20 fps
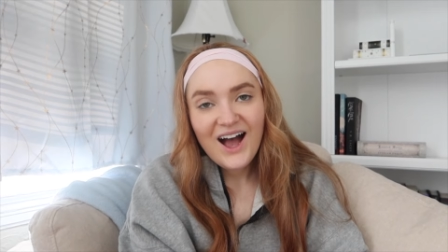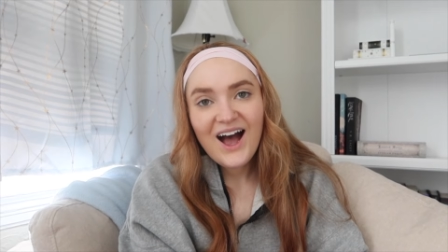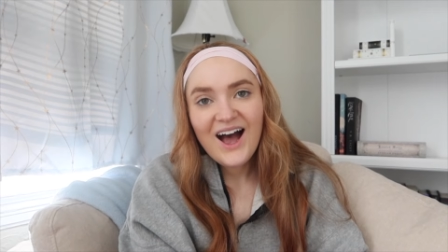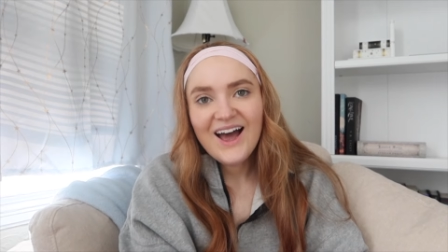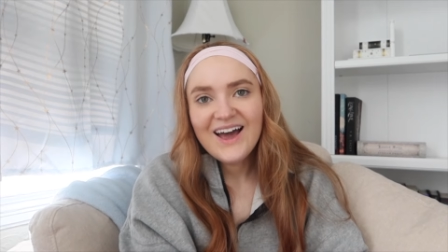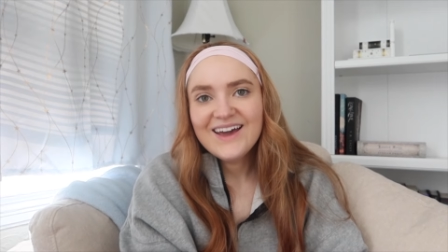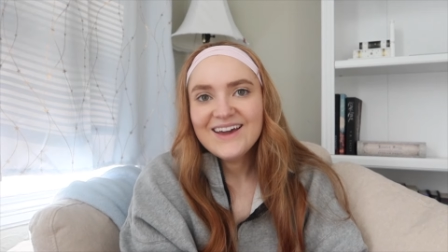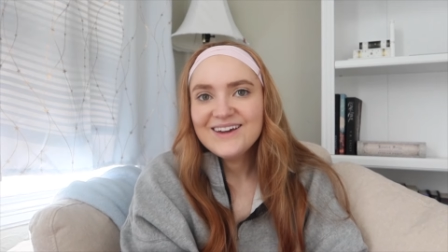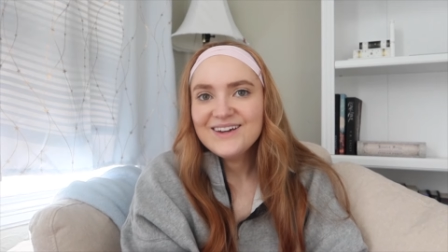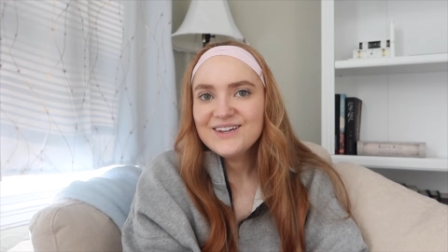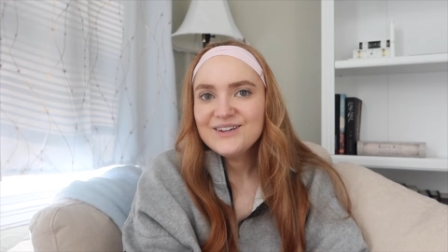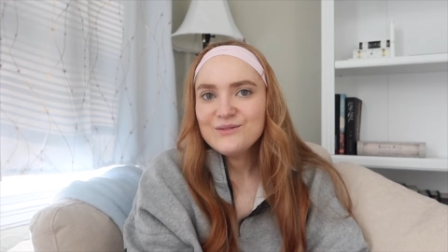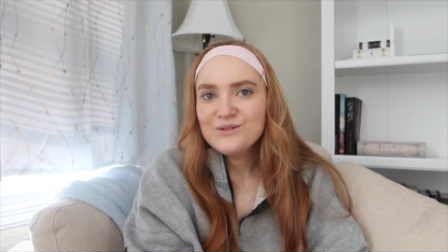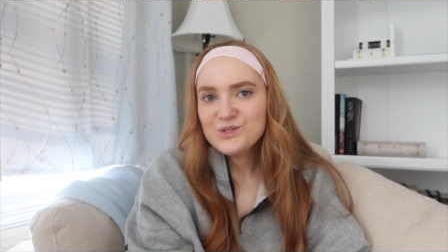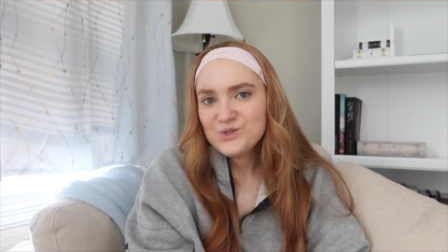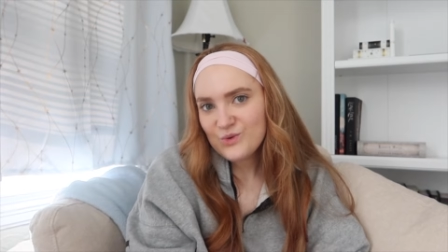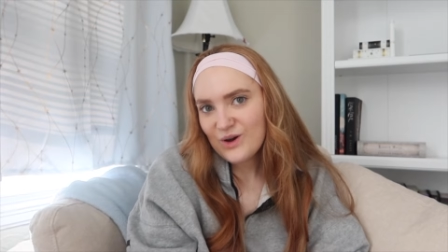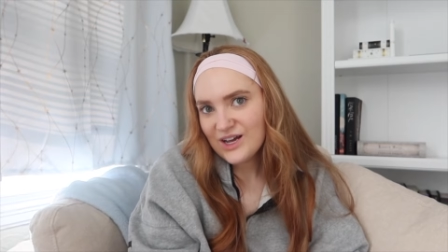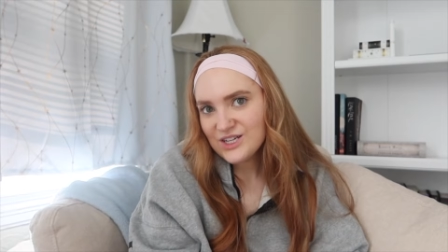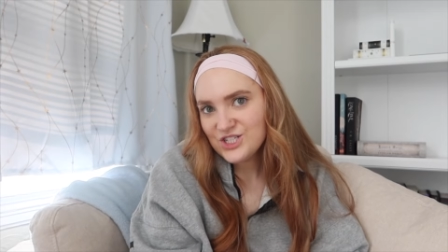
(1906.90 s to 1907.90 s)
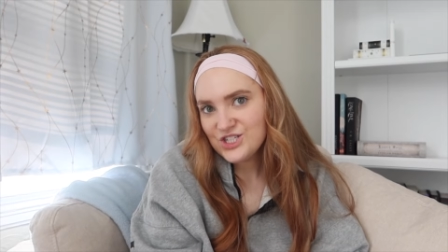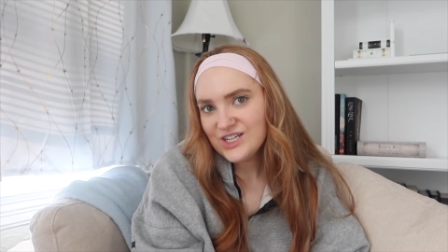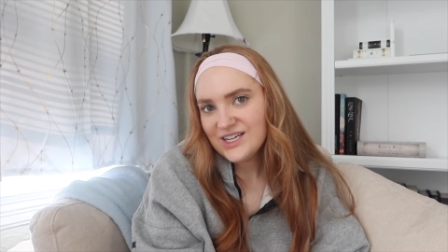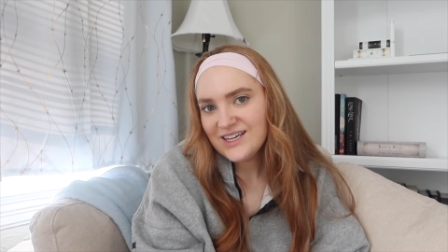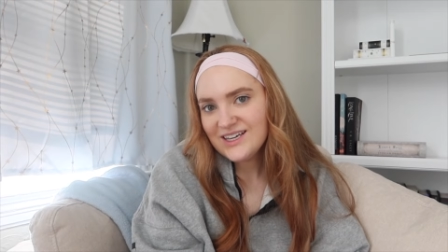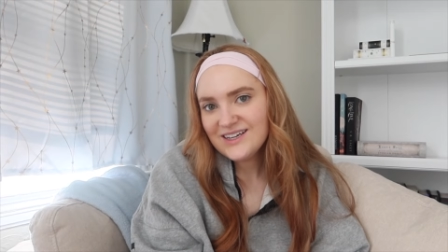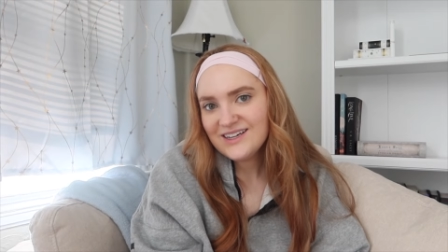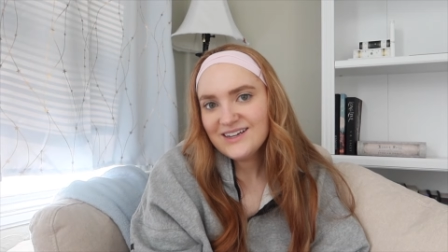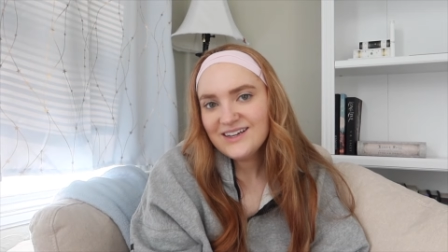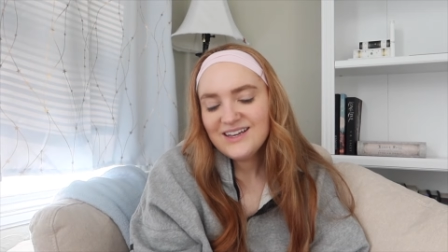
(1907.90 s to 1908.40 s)
I was
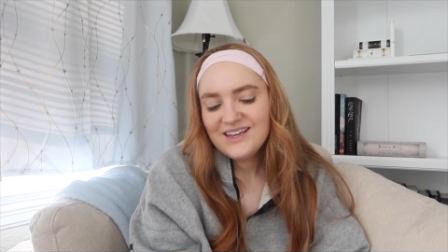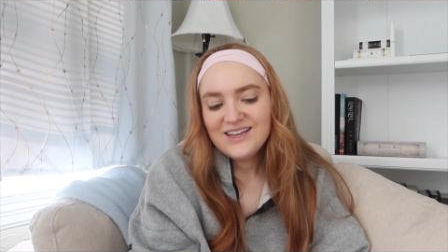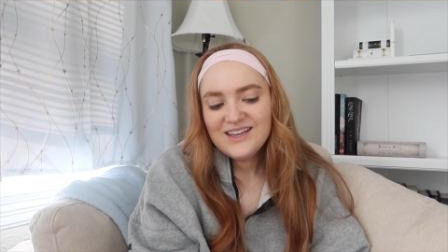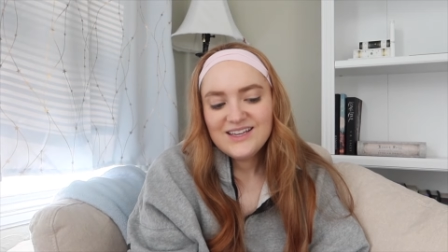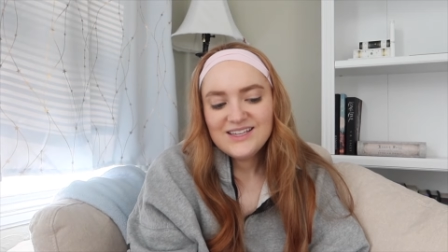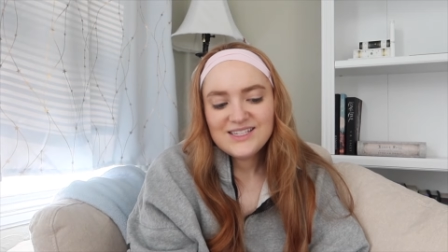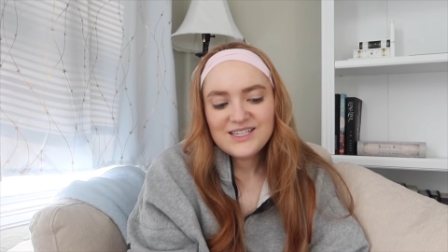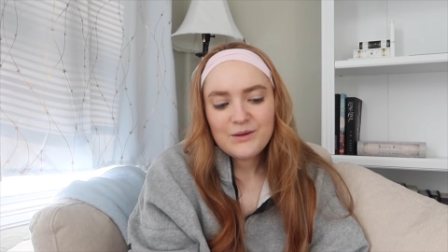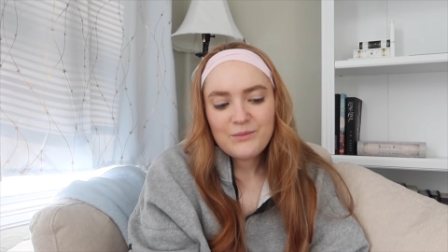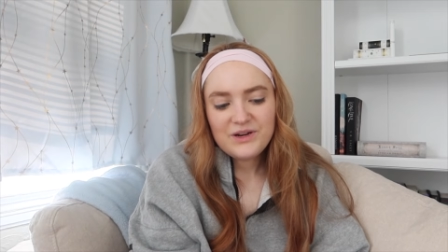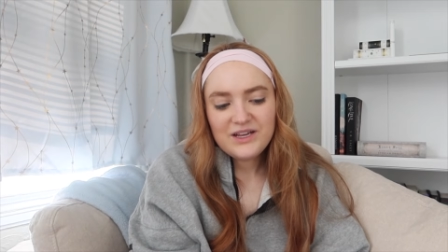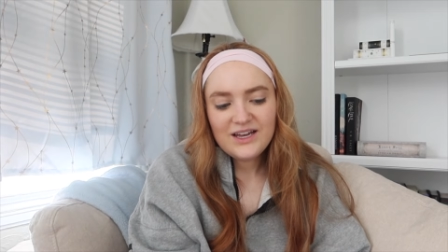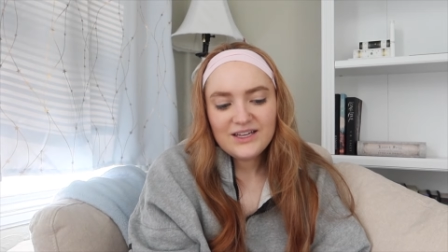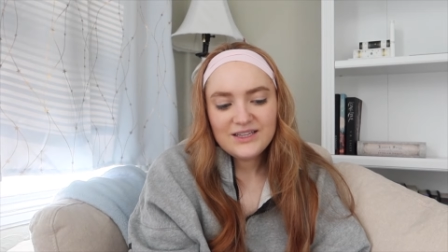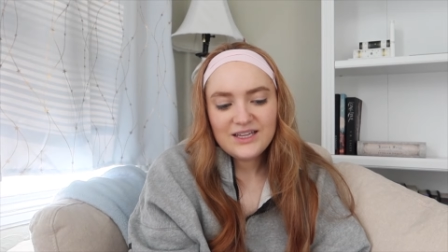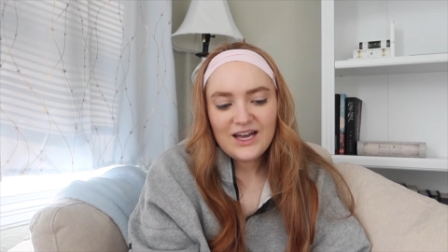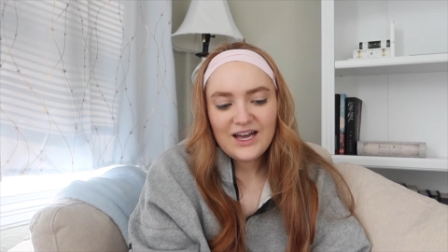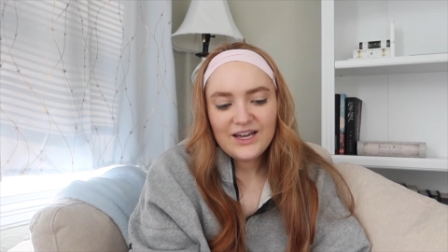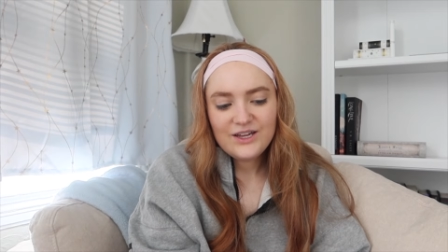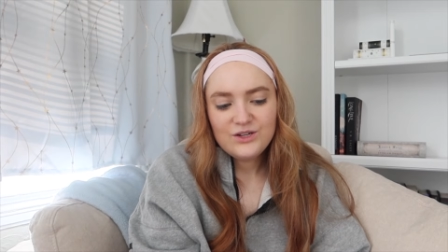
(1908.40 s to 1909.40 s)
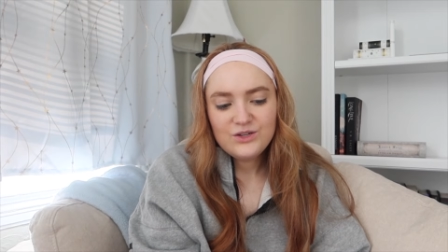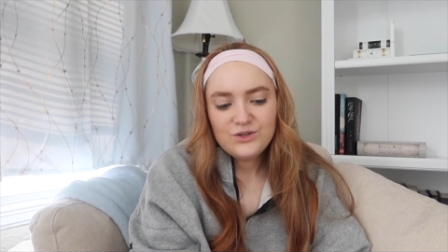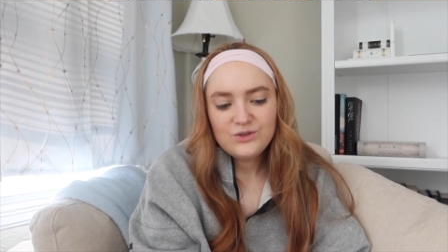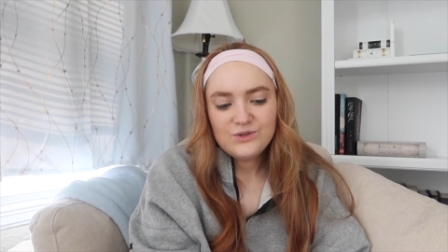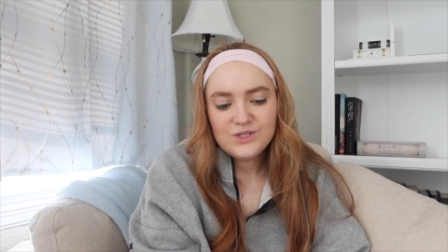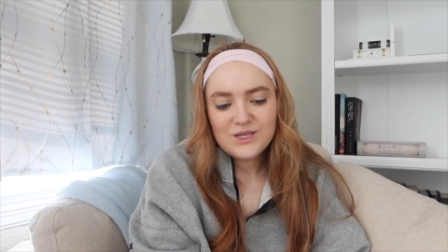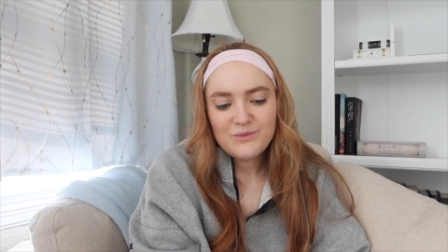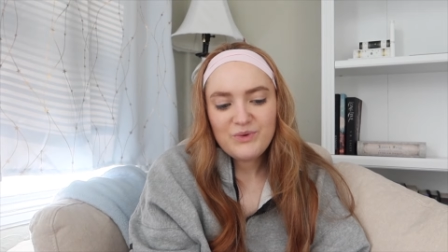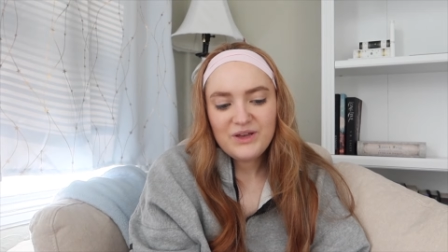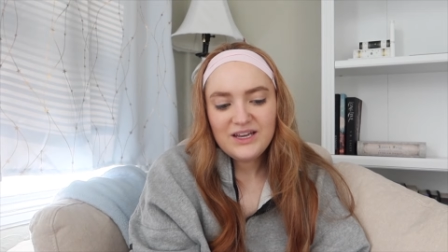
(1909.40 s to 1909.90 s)
watching somebody online
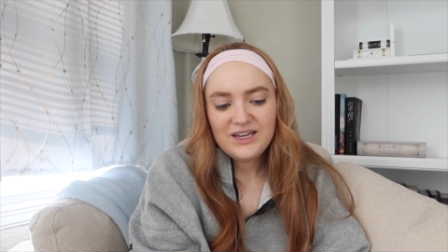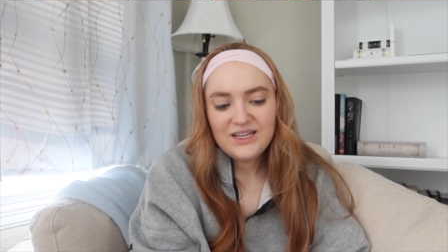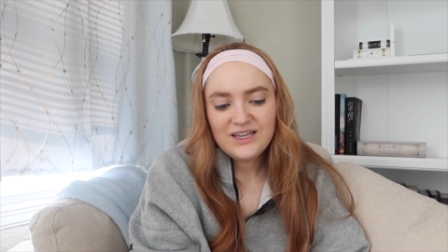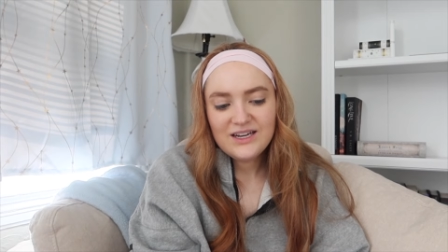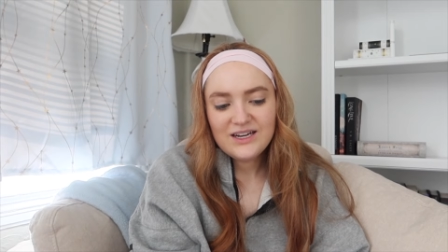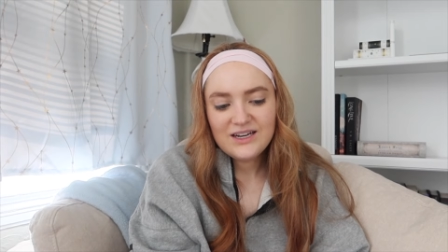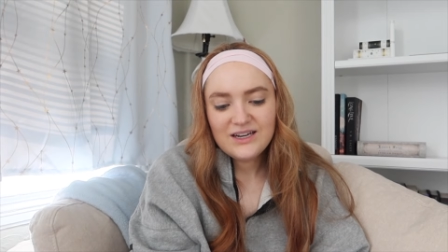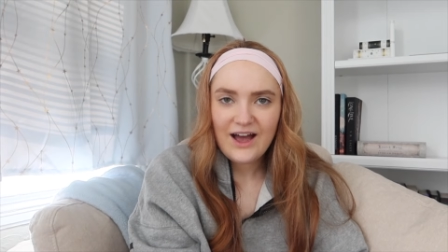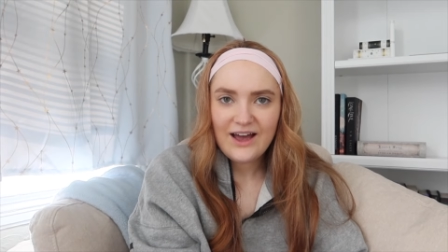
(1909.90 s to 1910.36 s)
whose opinion